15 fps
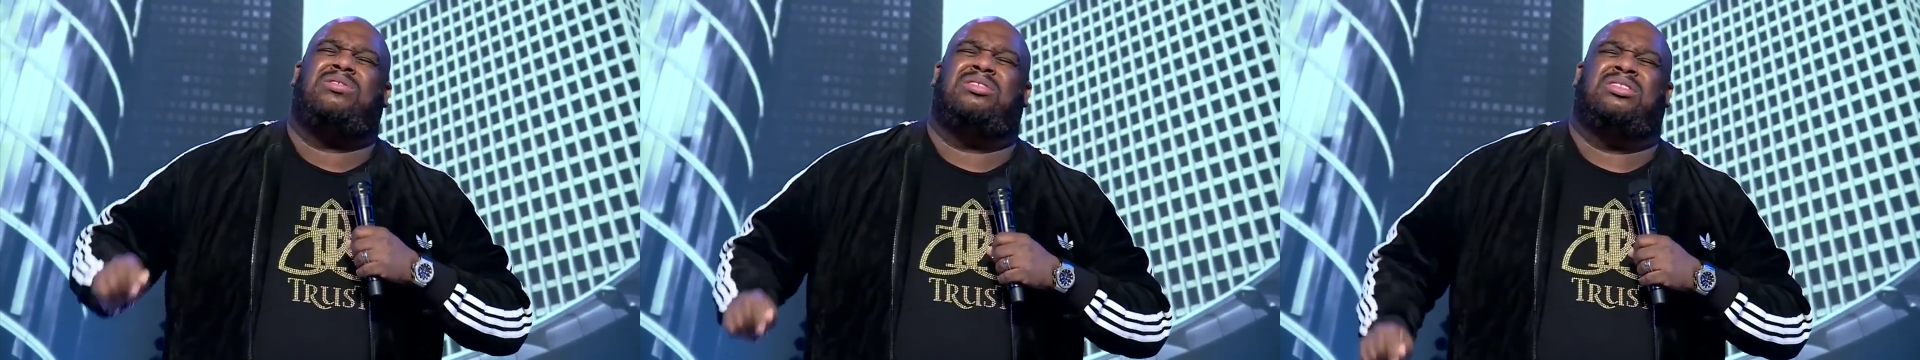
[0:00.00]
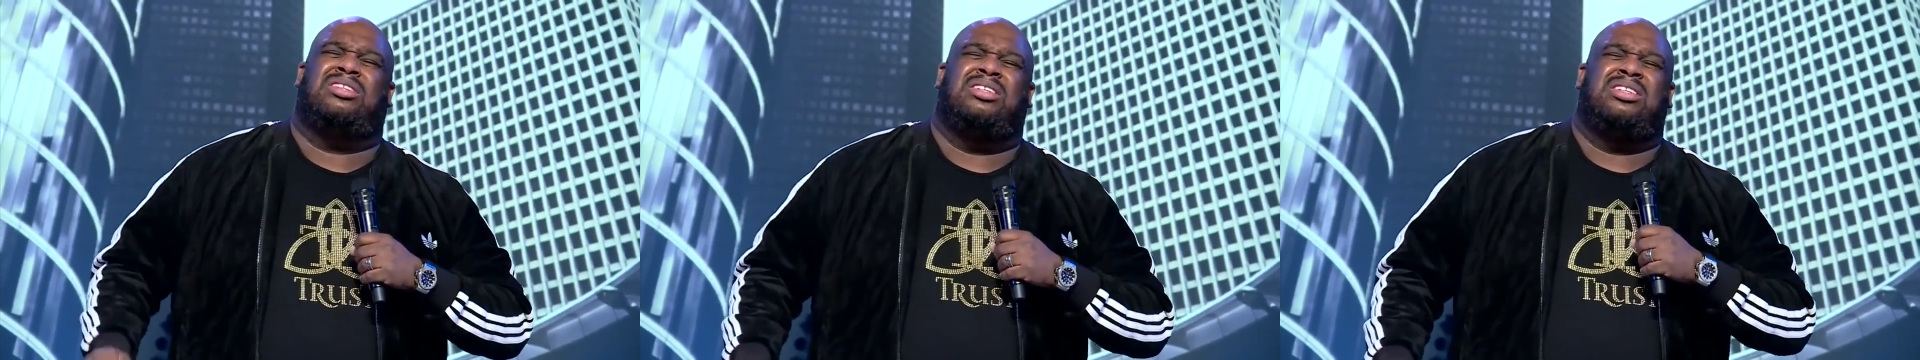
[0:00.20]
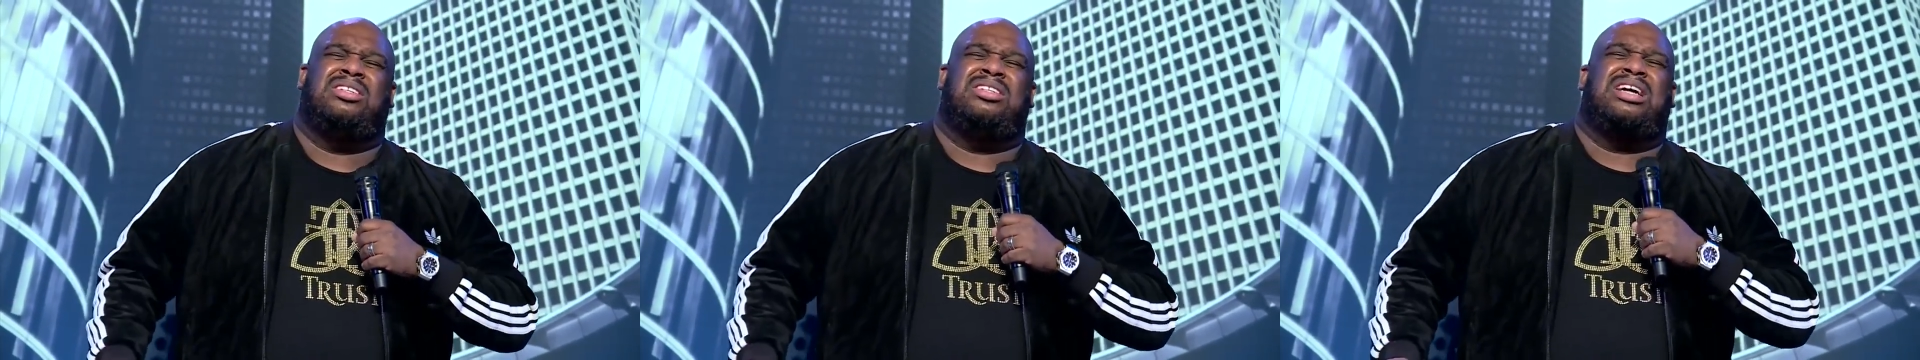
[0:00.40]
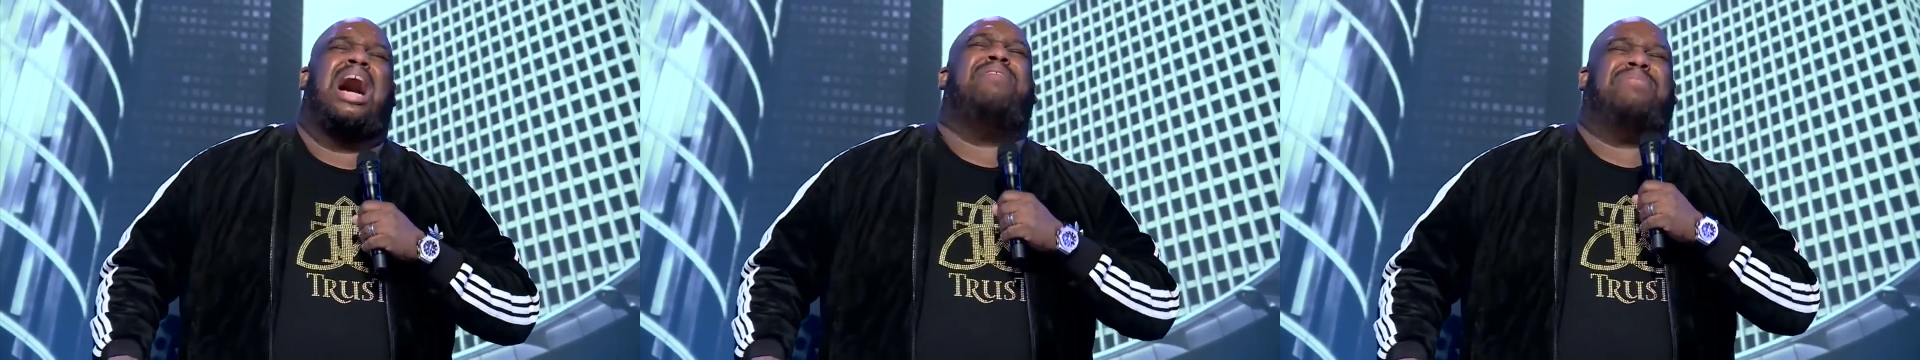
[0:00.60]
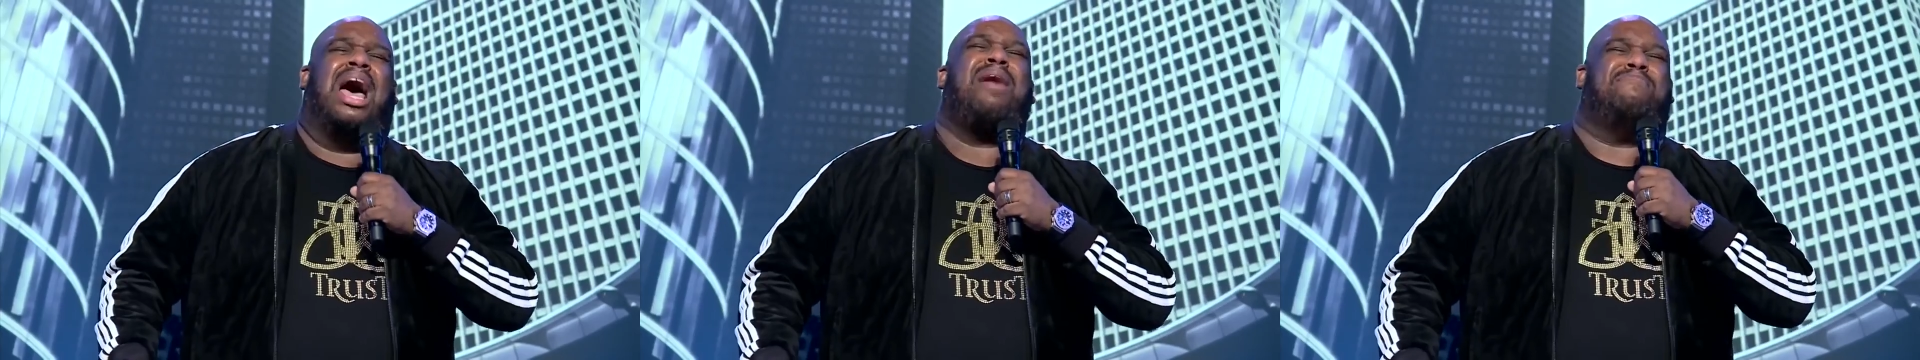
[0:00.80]

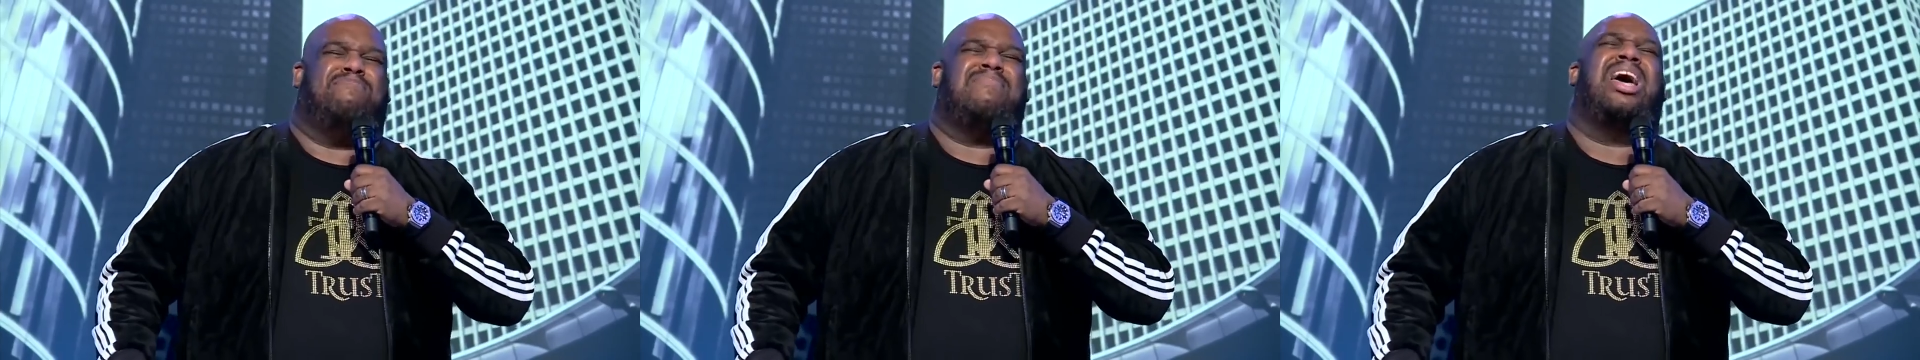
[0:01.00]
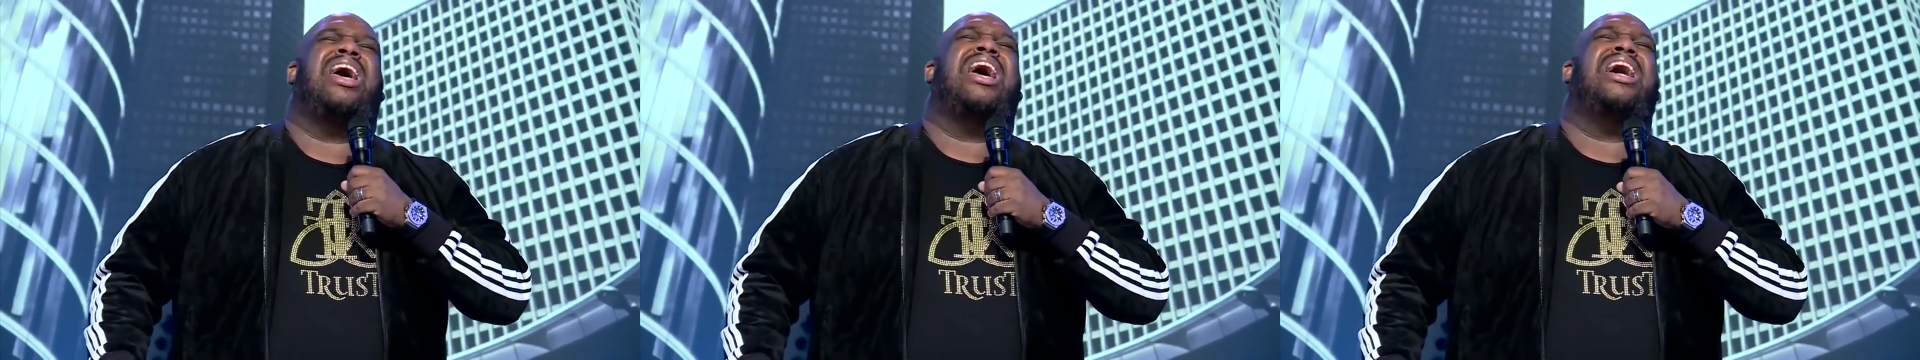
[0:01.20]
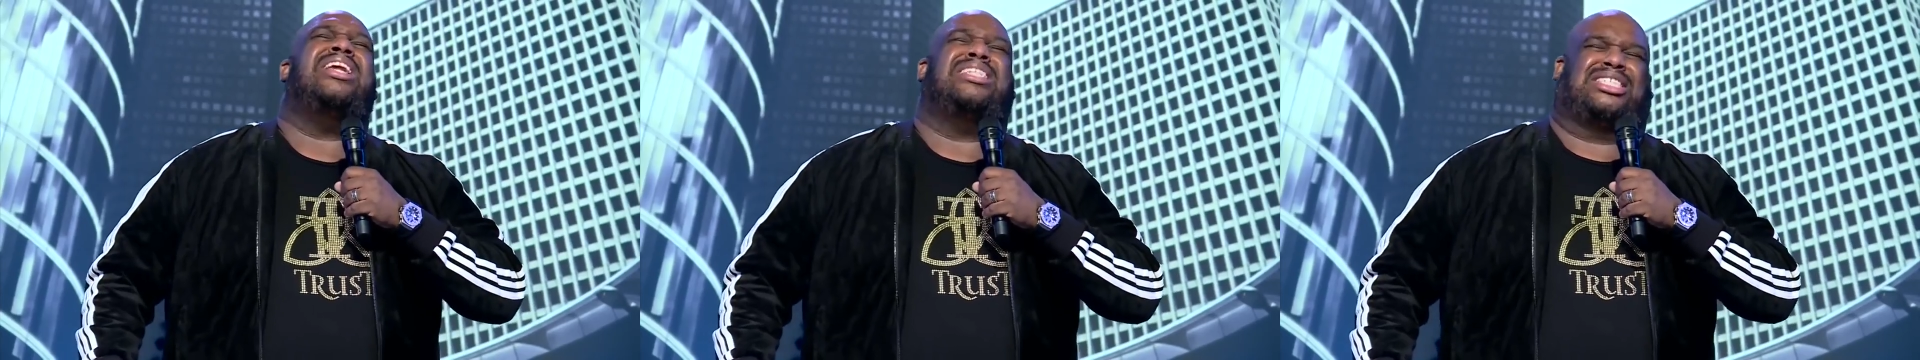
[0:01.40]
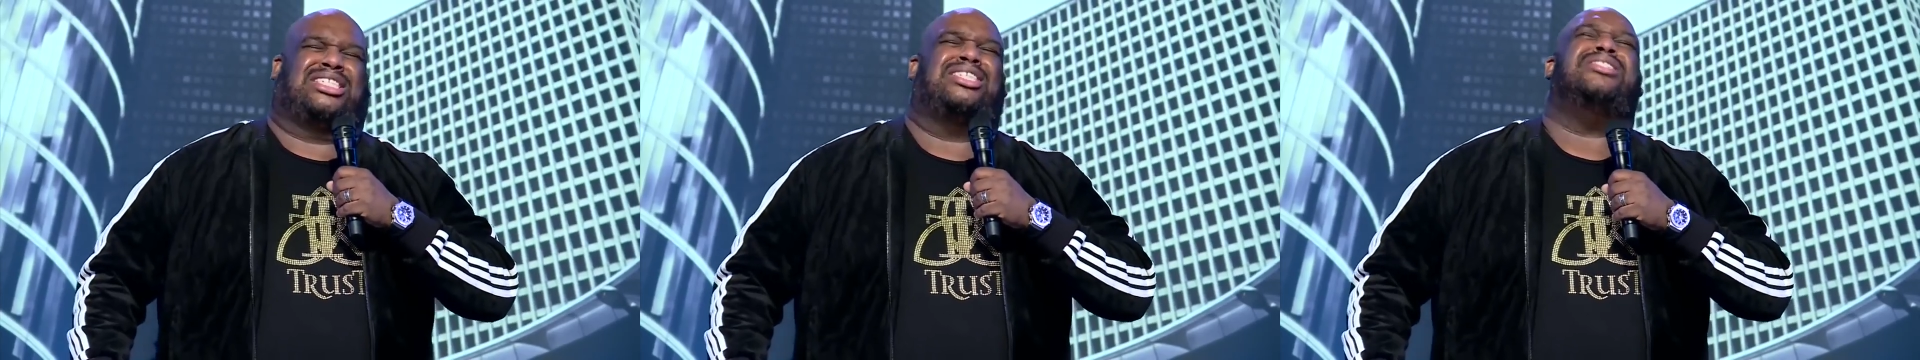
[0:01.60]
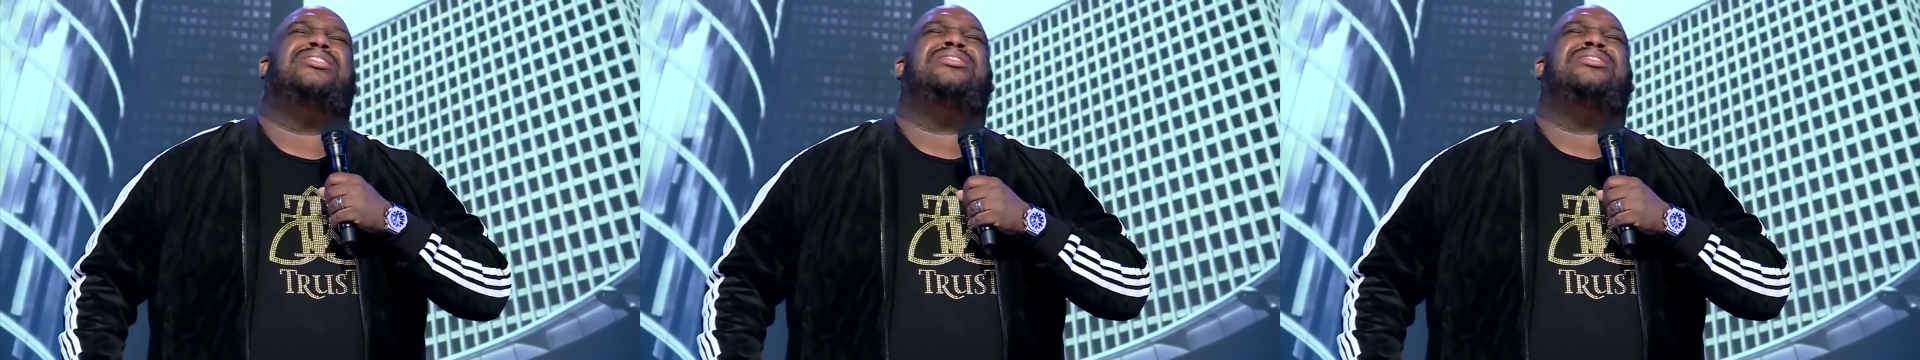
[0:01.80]
I'm not mad at